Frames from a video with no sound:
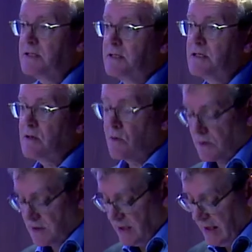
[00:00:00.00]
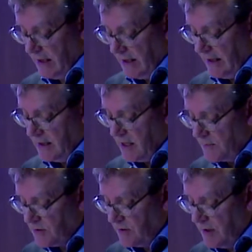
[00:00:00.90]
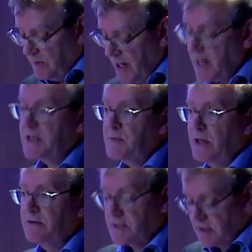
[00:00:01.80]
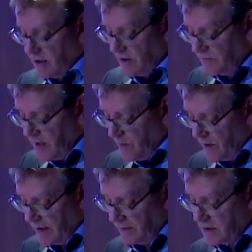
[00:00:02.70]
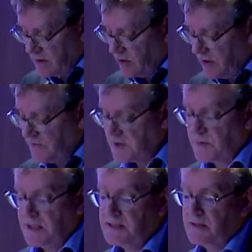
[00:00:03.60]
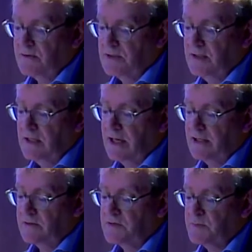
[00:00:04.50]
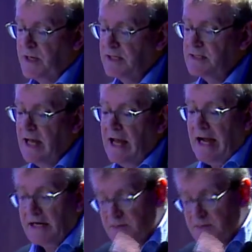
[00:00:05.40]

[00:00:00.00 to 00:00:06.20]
discourse is absolutely marked by this kind of doubling, this looking for spacing within the art of space. And